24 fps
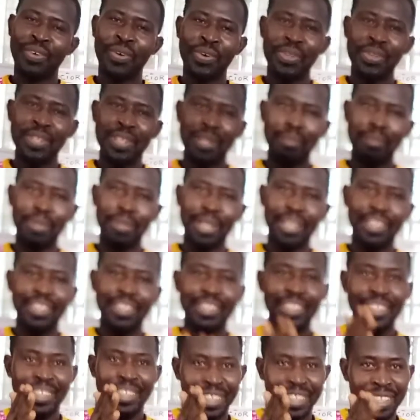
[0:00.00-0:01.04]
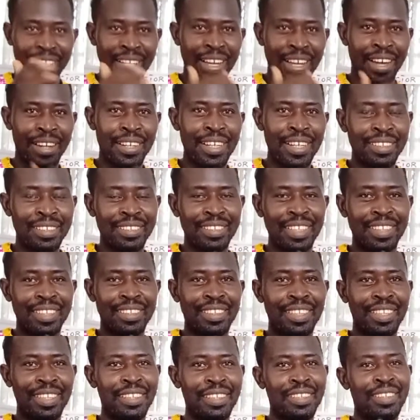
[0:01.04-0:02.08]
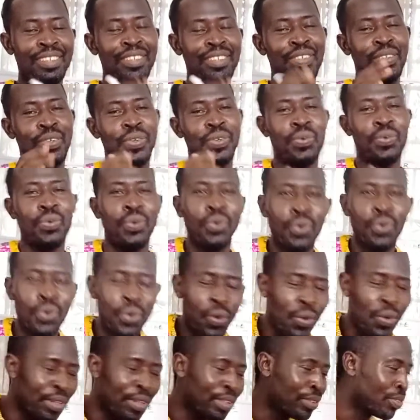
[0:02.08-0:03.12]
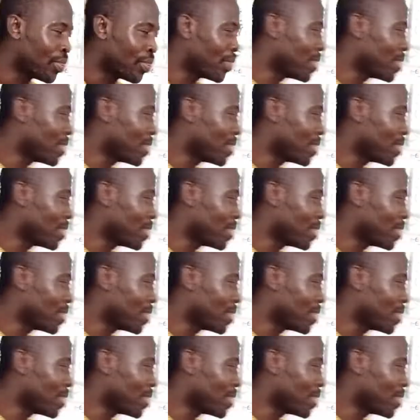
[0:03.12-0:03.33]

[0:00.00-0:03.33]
odd number. In our next section, we'll go into